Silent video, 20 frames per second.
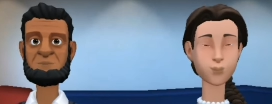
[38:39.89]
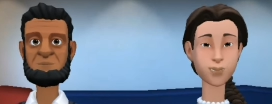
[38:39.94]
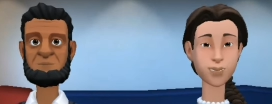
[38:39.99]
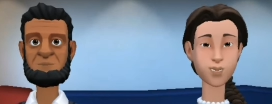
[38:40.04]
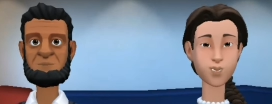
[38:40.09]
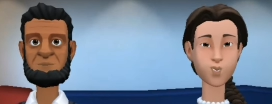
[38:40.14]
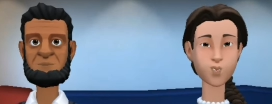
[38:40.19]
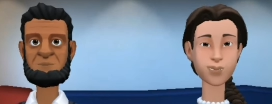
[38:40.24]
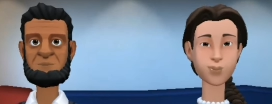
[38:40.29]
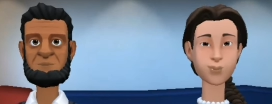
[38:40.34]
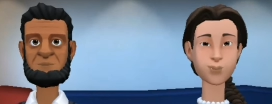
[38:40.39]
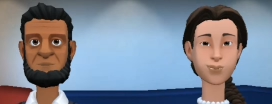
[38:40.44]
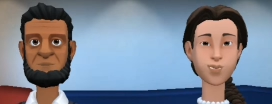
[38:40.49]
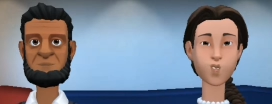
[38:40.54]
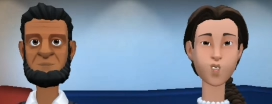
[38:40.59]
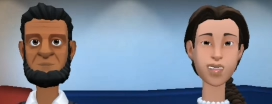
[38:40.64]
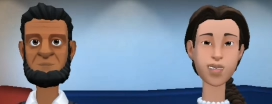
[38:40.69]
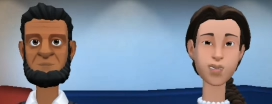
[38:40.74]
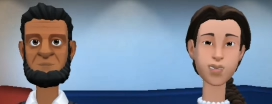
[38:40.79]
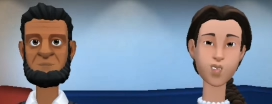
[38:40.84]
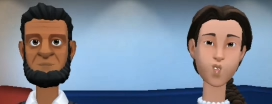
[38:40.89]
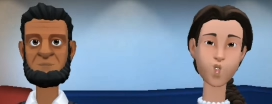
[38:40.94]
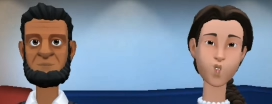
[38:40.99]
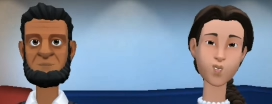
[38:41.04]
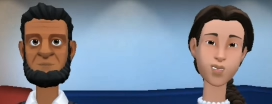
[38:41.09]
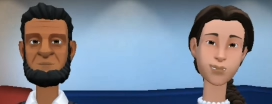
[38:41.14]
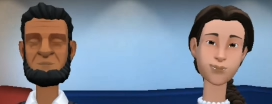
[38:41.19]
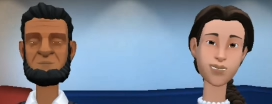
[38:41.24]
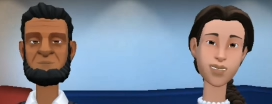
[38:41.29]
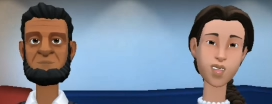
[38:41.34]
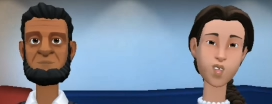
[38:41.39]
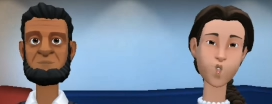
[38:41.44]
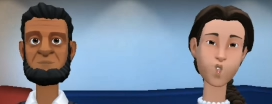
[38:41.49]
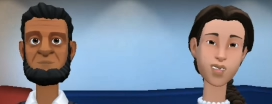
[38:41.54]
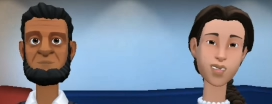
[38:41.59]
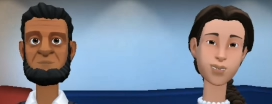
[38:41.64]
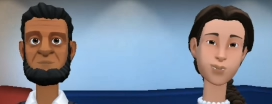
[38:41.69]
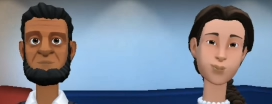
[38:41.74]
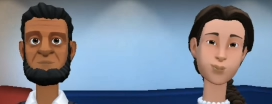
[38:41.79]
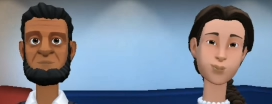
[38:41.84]
Speaker 1: Oh, what an awesome
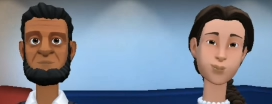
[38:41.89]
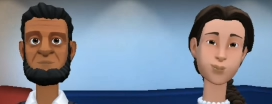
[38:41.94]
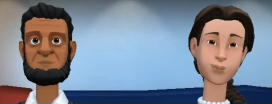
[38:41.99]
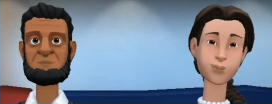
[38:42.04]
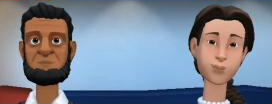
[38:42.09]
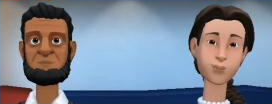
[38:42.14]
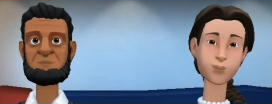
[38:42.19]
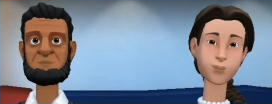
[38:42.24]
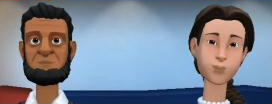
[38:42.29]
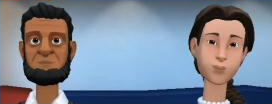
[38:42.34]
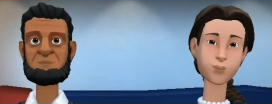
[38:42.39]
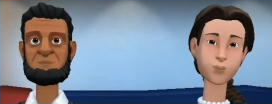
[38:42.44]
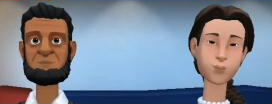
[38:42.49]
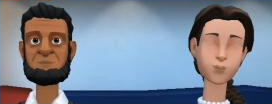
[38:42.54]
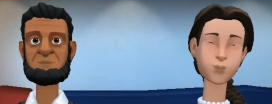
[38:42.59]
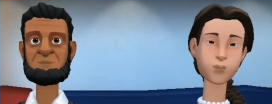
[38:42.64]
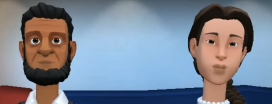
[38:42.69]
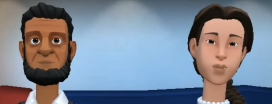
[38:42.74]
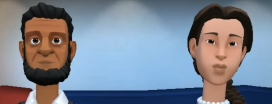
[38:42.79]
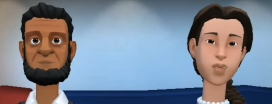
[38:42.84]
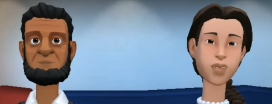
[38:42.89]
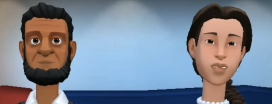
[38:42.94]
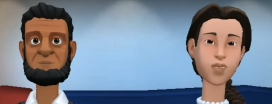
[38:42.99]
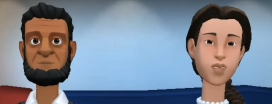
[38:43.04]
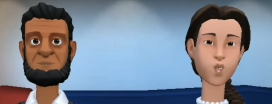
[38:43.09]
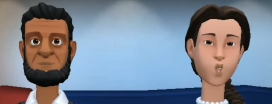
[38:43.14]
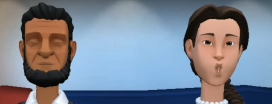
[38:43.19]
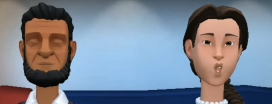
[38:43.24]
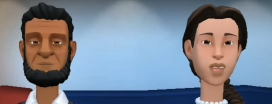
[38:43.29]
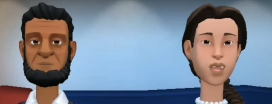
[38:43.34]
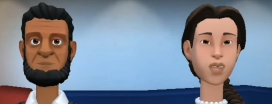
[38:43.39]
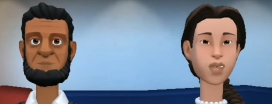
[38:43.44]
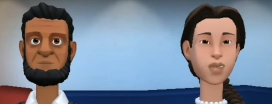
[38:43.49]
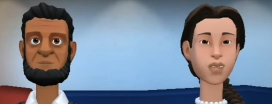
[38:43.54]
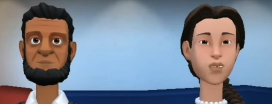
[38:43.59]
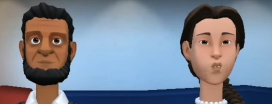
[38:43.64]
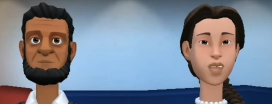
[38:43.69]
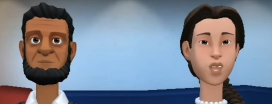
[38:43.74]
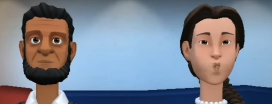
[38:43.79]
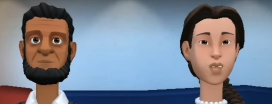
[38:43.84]
Father! I never knew what
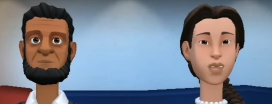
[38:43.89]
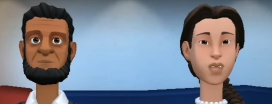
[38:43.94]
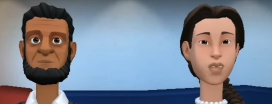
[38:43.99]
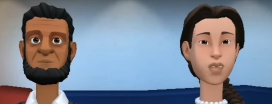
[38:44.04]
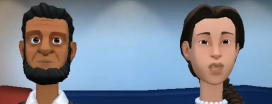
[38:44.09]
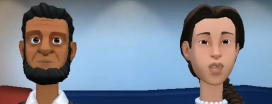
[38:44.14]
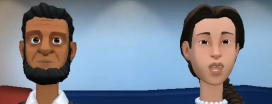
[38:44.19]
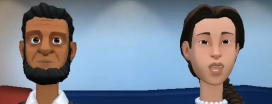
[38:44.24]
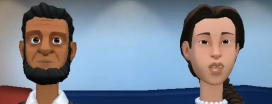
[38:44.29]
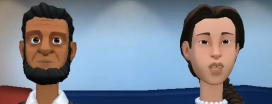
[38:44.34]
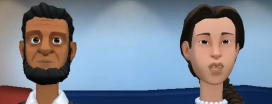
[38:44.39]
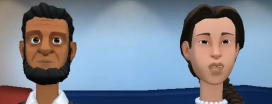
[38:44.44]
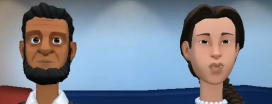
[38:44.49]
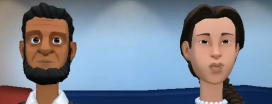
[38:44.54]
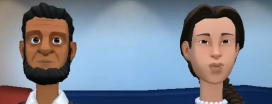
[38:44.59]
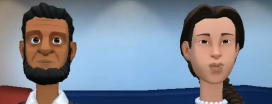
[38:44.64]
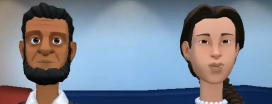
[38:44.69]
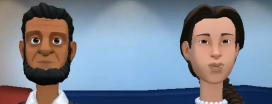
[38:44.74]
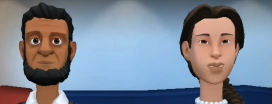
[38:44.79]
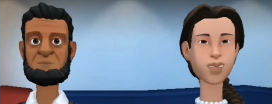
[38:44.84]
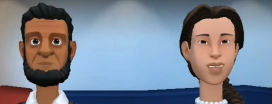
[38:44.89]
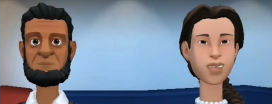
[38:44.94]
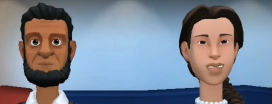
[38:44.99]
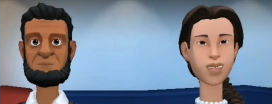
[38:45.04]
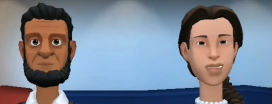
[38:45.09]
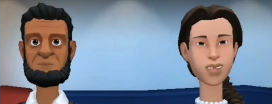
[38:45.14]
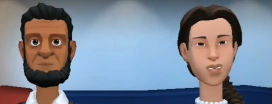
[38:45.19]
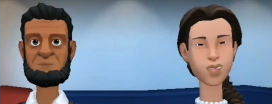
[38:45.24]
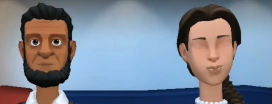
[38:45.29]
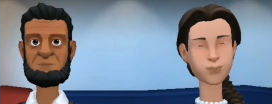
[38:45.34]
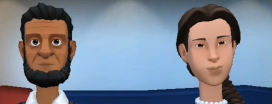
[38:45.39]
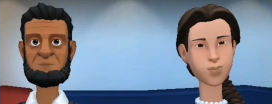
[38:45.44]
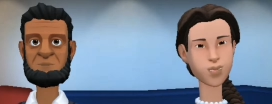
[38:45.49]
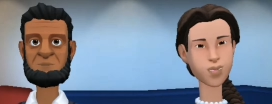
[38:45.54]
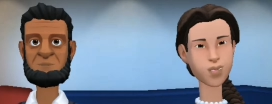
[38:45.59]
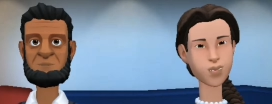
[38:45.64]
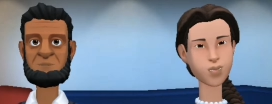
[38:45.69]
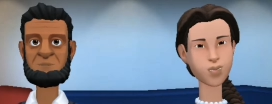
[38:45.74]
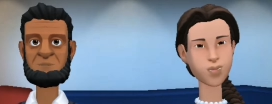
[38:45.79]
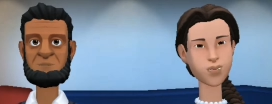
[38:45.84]
love was until the day I surrendered my
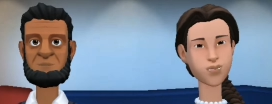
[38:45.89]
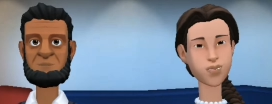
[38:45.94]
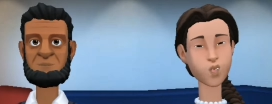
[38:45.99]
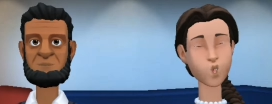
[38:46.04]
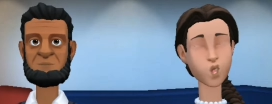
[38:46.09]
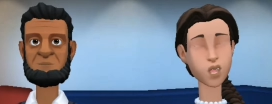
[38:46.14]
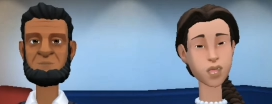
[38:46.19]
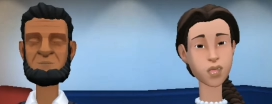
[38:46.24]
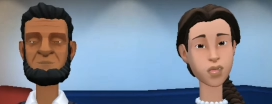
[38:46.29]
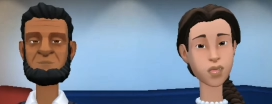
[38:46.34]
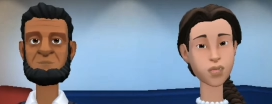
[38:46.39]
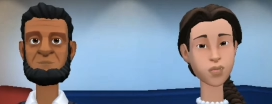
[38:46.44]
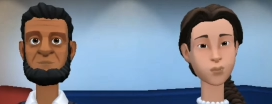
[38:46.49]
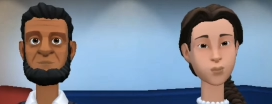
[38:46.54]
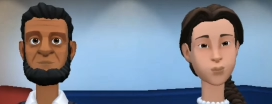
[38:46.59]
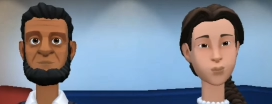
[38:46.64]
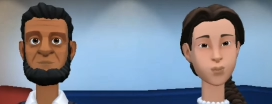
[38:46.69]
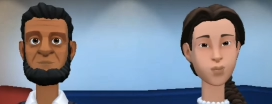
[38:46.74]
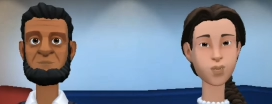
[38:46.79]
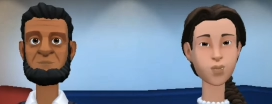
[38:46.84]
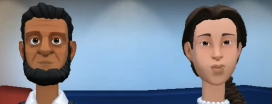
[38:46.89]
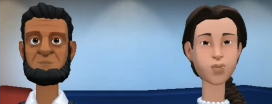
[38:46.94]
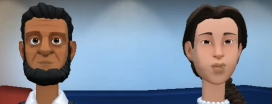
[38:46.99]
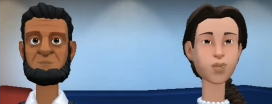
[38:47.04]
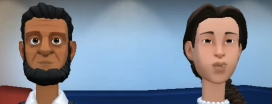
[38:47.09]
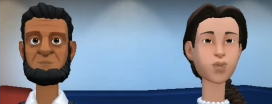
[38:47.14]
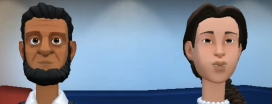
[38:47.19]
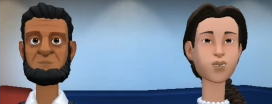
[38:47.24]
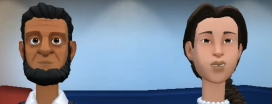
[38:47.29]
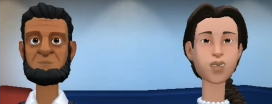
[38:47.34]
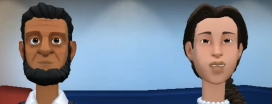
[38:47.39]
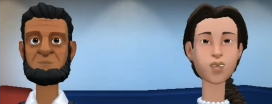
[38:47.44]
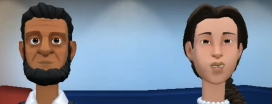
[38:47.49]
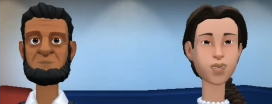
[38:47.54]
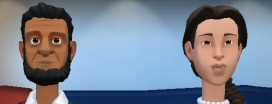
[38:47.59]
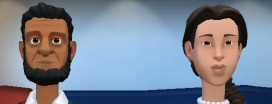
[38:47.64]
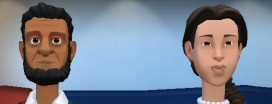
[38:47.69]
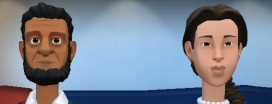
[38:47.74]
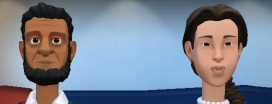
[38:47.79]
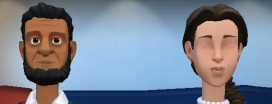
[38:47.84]
life to Jesus, and I have inner
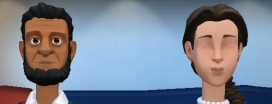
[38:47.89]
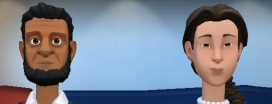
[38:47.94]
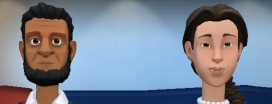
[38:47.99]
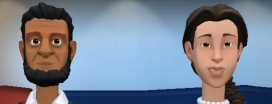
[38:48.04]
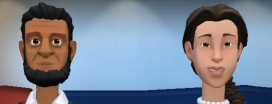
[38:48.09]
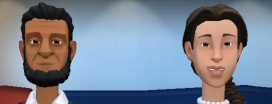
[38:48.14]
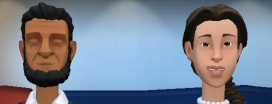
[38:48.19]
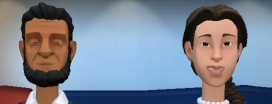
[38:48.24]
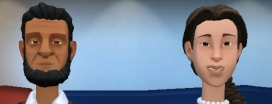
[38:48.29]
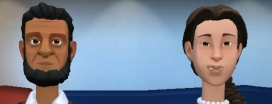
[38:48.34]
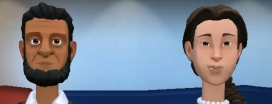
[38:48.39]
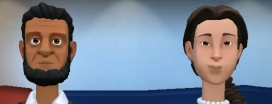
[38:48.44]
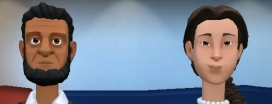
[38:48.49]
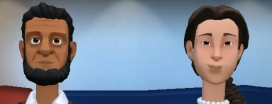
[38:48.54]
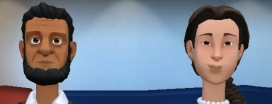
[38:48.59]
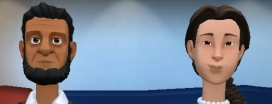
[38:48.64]
joy and peace.